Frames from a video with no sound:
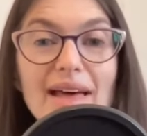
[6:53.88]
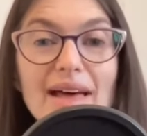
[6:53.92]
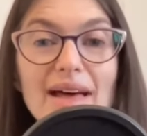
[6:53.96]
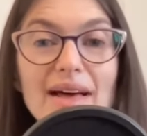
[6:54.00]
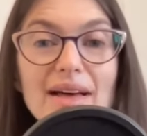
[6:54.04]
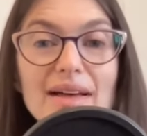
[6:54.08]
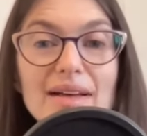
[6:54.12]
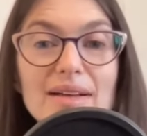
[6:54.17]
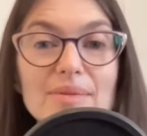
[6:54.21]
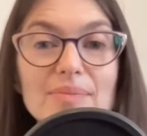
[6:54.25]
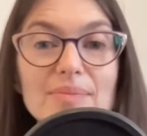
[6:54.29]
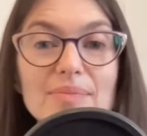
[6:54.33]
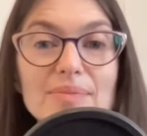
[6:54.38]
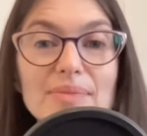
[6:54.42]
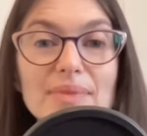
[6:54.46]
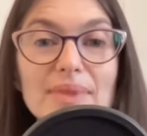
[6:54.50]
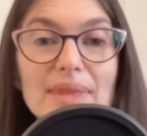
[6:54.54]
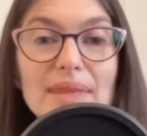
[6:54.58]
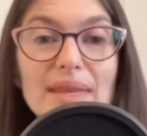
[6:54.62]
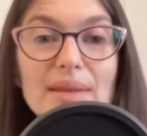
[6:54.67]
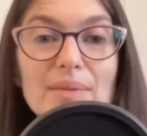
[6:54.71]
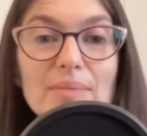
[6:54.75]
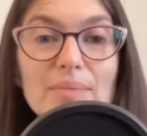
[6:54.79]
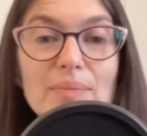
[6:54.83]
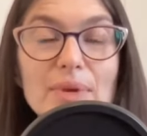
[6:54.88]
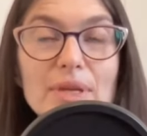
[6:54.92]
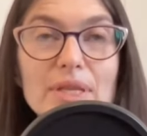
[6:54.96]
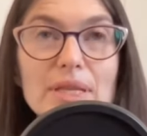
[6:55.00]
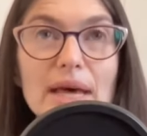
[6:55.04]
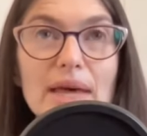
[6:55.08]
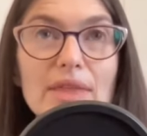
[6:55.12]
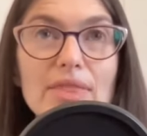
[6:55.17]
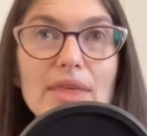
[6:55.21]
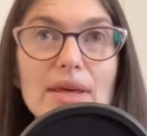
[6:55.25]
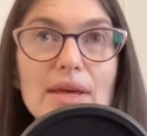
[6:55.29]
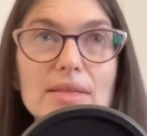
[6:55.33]
Um, but
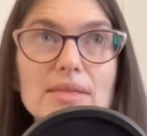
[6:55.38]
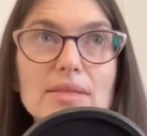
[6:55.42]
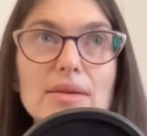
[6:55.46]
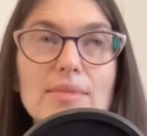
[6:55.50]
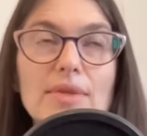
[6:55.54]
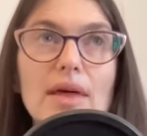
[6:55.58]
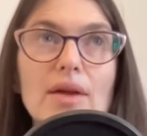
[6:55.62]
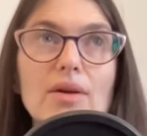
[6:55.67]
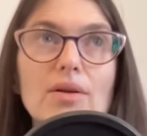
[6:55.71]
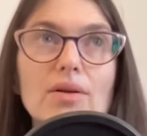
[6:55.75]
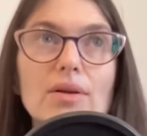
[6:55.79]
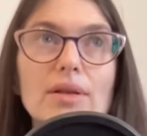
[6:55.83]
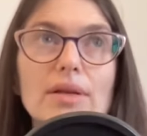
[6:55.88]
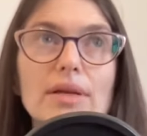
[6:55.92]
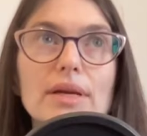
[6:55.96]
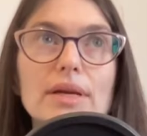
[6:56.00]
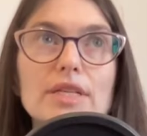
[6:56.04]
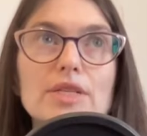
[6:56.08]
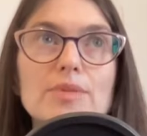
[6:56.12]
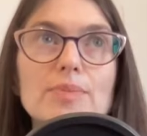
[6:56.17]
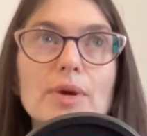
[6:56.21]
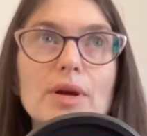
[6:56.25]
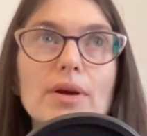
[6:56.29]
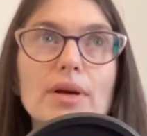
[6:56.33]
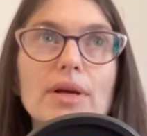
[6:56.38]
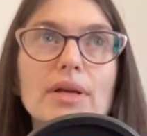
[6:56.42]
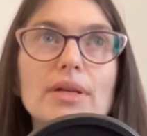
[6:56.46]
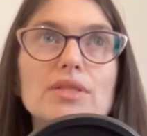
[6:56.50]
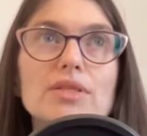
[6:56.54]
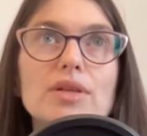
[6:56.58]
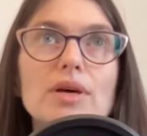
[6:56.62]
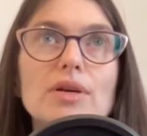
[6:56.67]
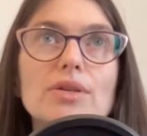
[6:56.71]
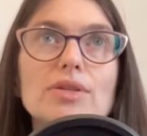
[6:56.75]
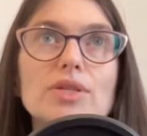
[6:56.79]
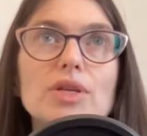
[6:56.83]
I think some of that early experience
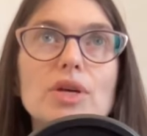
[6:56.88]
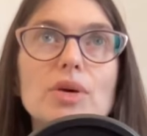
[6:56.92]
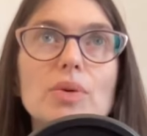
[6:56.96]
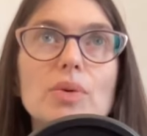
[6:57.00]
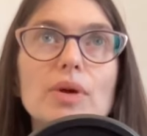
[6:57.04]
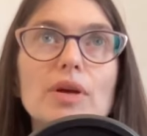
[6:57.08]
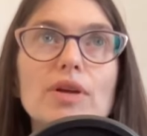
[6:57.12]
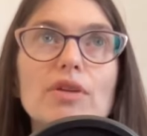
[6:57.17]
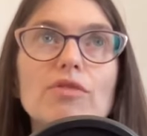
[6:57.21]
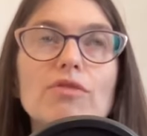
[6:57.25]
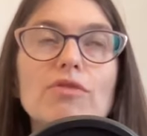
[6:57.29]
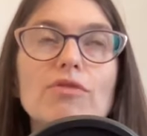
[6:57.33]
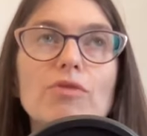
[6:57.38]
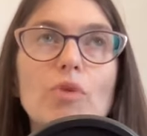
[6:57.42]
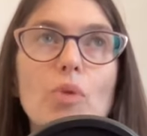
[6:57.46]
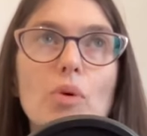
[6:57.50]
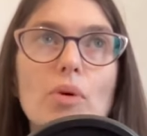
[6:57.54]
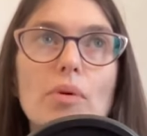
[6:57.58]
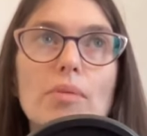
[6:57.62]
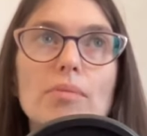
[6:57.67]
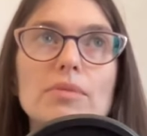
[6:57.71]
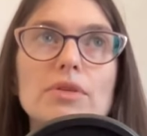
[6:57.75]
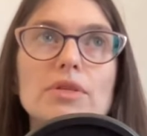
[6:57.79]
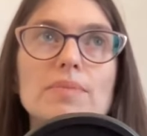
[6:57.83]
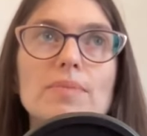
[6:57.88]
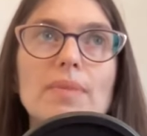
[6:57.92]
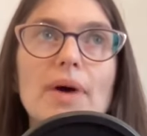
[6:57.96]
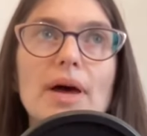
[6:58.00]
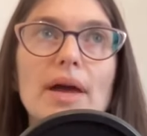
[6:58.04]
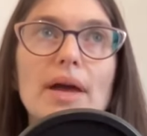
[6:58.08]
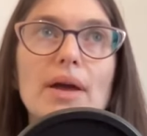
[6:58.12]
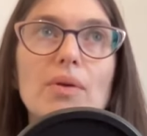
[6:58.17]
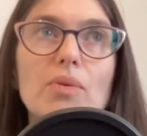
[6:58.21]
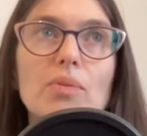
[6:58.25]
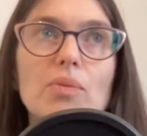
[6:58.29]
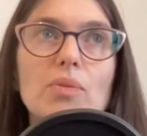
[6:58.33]
also informed
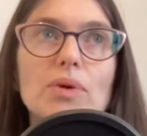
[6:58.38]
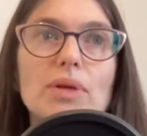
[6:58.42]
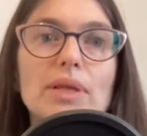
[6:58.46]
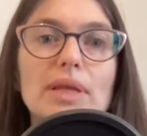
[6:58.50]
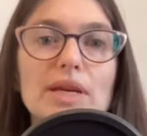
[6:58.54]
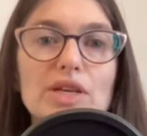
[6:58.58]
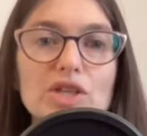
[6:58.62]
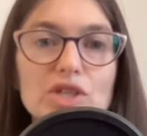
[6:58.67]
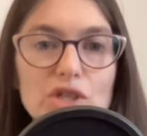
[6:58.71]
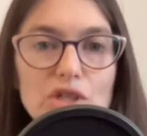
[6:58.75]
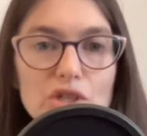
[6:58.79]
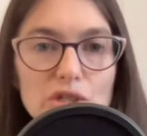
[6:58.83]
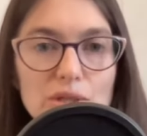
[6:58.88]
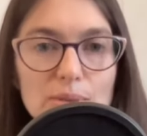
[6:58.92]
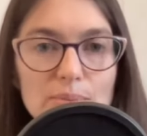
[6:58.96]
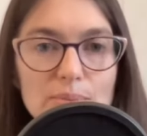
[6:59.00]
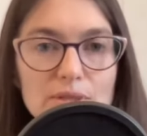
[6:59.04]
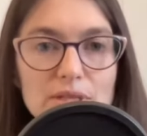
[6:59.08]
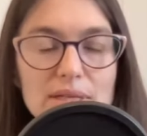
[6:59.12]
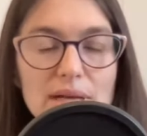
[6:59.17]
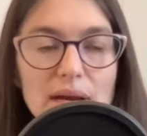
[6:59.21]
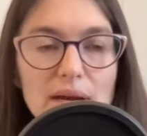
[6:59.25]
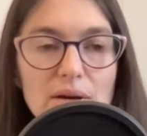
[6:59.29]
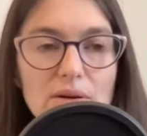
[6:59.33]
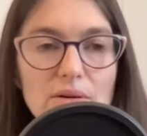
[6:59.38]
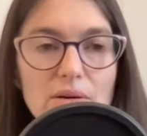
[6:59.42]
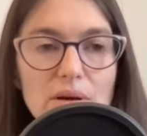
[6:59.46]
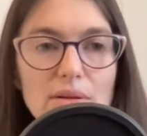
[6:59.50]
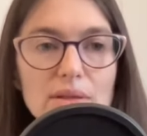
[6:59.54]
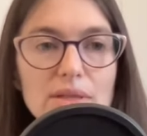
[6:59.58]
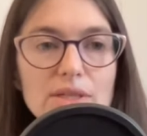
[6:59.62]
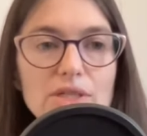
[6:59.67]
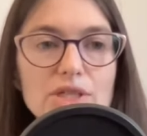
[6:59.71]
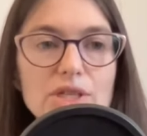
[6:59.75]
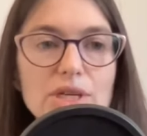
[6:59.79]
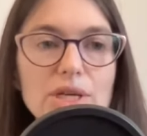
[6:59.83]
my relationship to
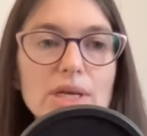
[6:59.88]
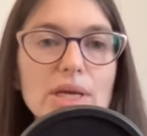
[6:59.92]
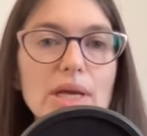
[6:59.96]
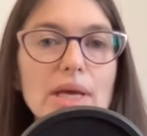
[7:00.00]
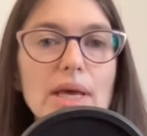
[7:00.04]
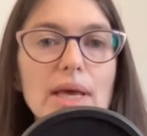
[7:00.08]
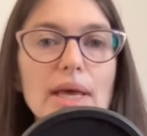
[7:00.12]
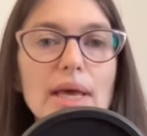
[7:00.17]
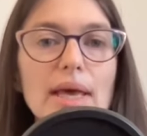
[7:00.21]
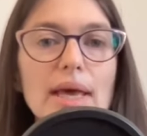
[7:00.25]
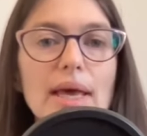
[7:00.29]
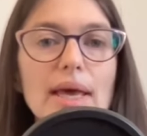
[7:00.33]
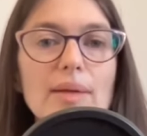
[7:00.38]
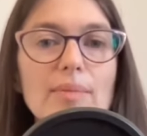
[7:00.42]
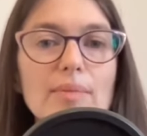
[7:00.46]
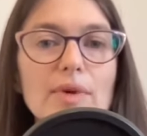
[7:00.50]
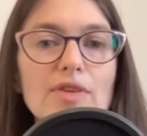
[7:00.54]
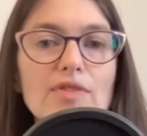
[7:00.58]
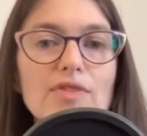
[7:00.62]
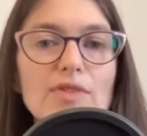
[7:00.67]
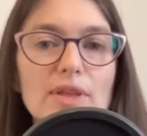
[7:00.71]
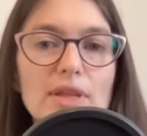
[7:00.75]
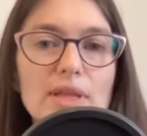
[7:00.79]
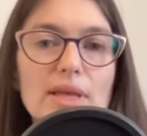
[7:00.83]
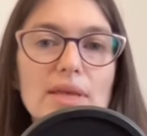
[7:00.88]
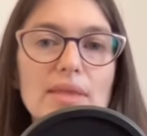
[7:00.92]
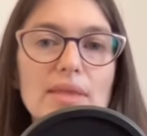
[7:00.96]
technology and my feeling